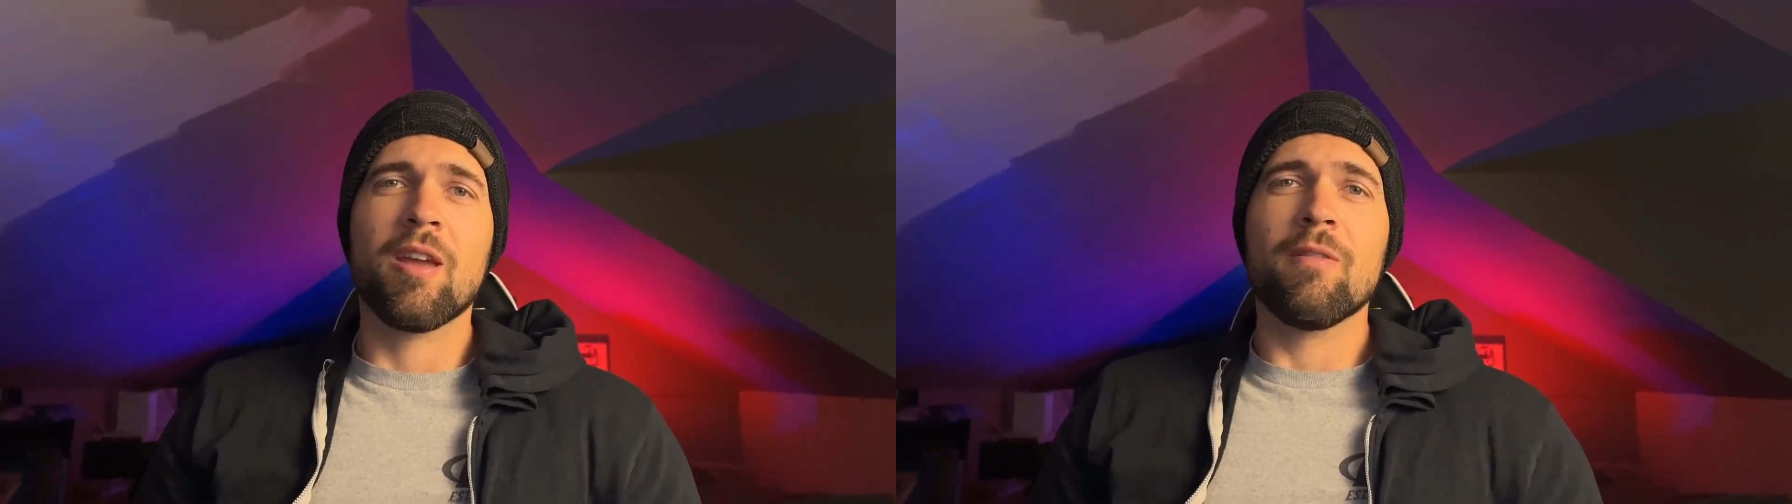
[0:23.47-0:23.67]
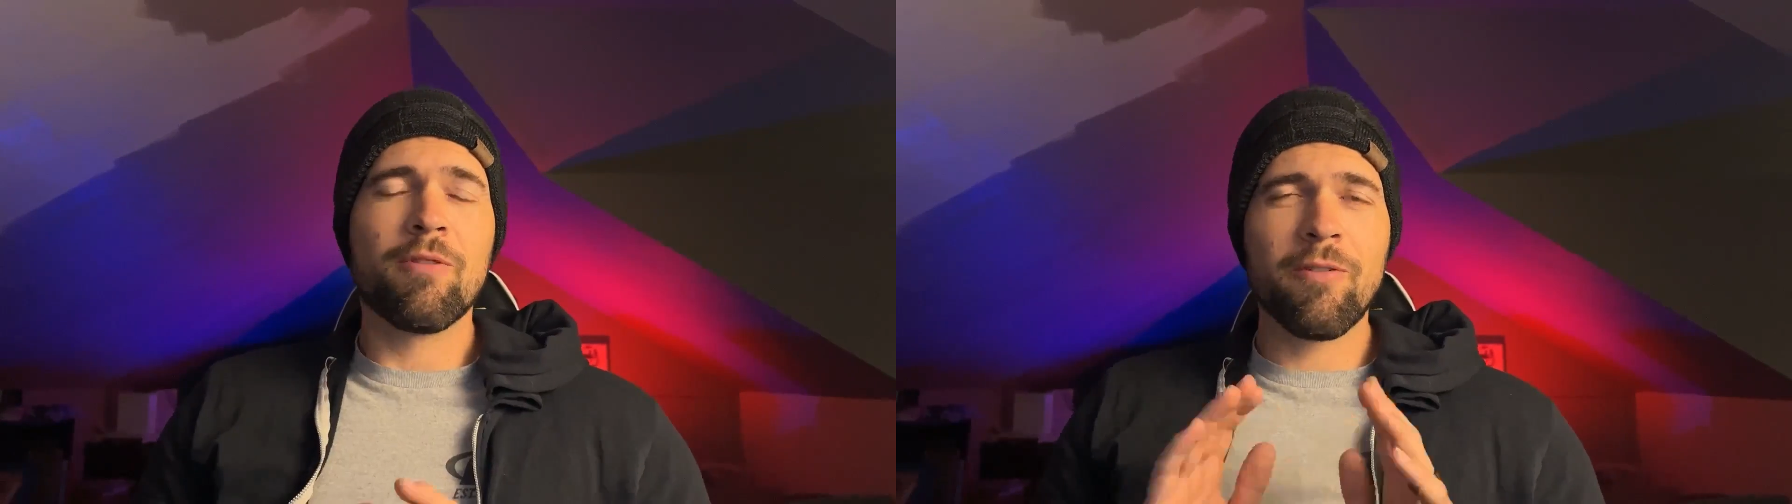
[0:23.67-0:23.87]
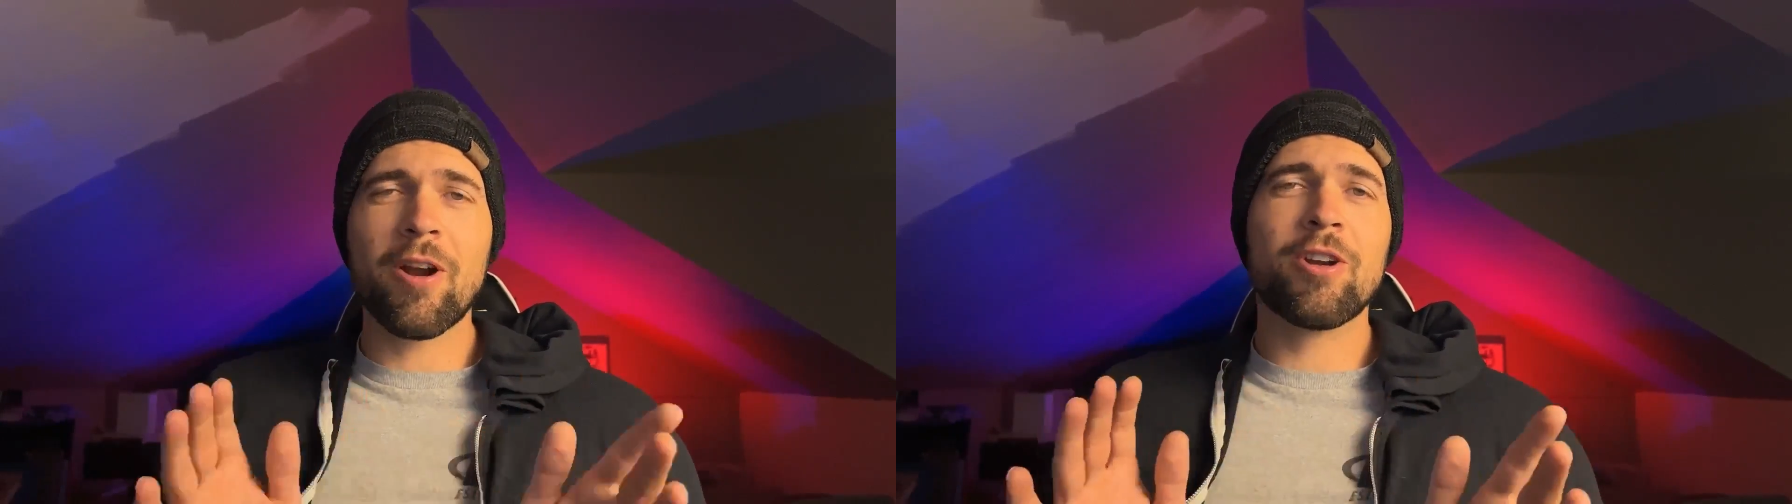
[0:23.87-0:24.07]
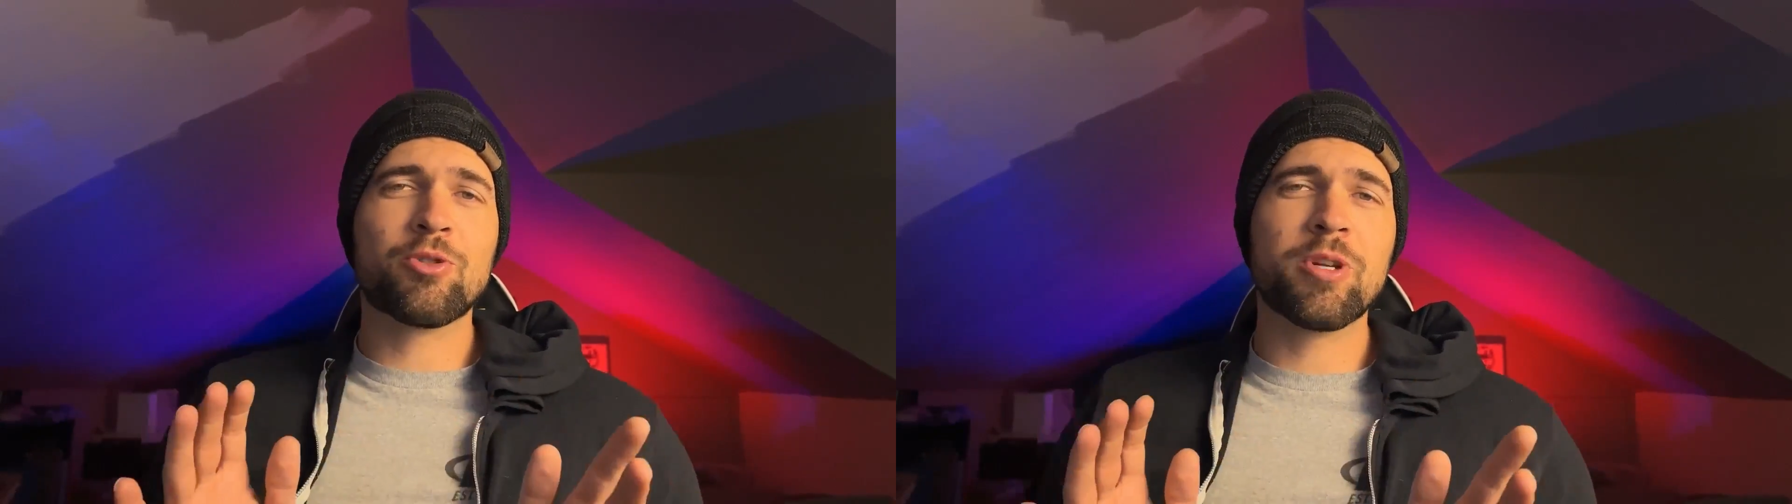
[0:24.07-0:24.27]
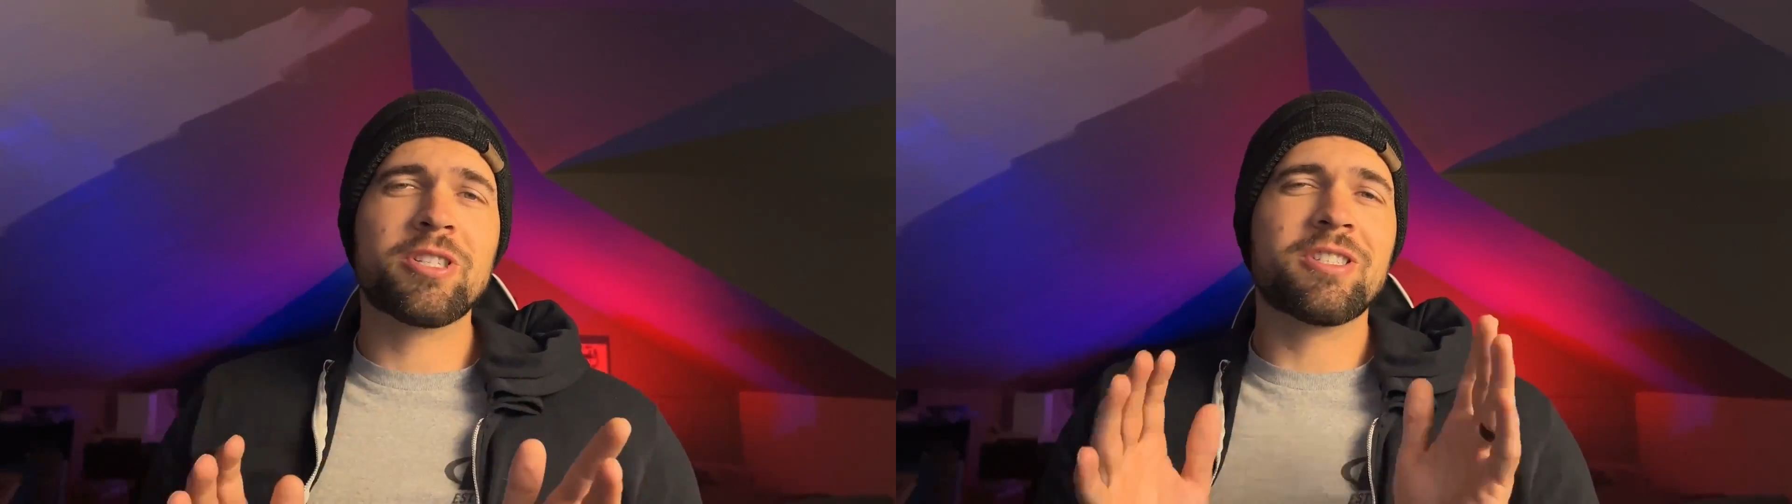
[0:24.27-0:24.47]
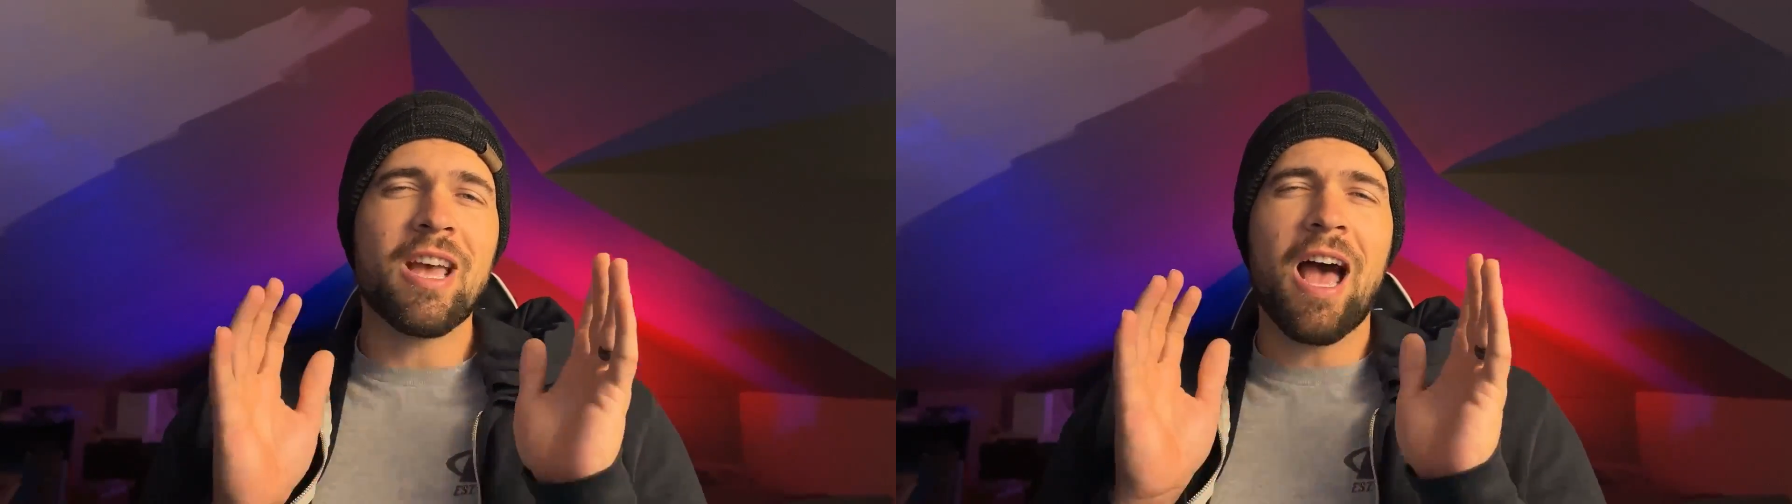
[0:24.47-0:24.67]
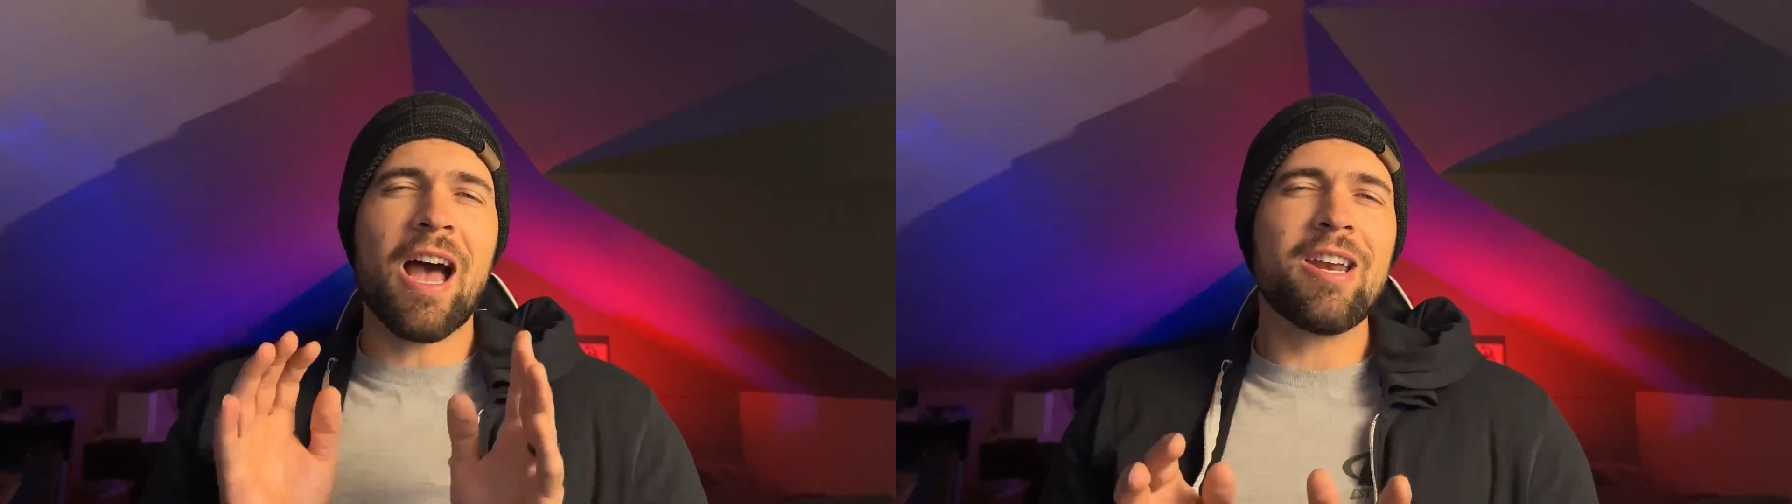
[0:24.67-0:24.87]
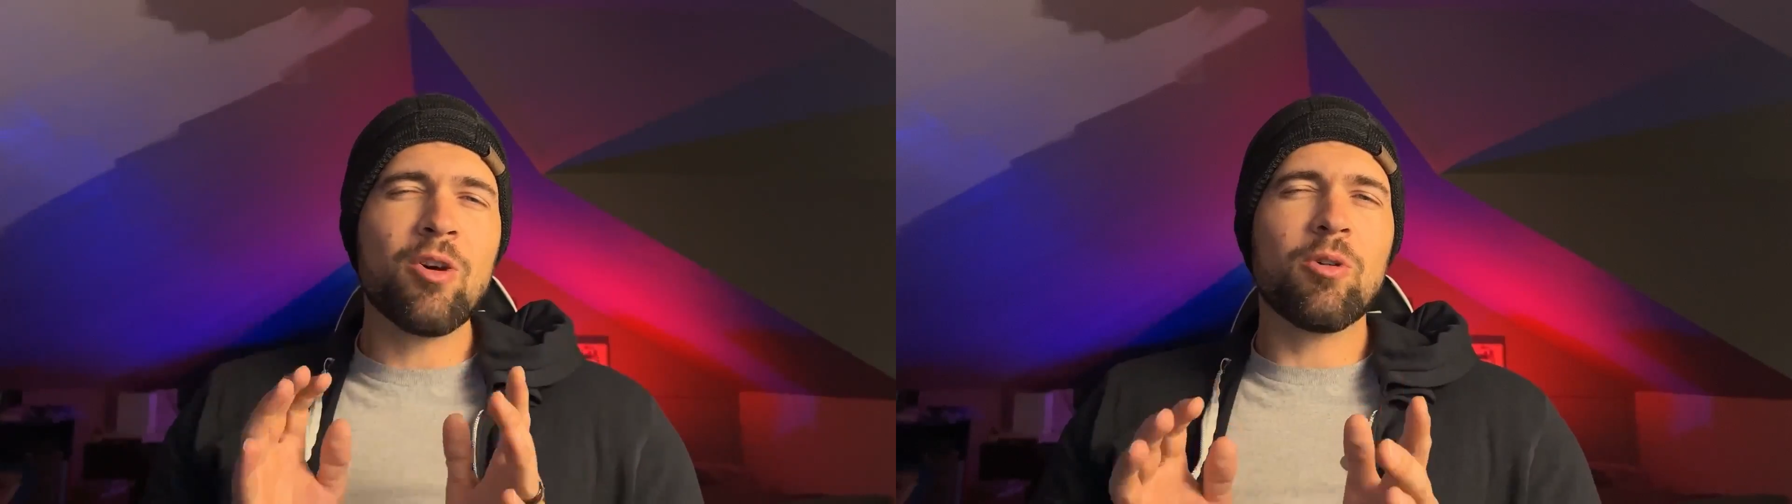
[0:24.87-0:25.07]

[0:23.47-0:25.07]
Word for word: For various reasons, I no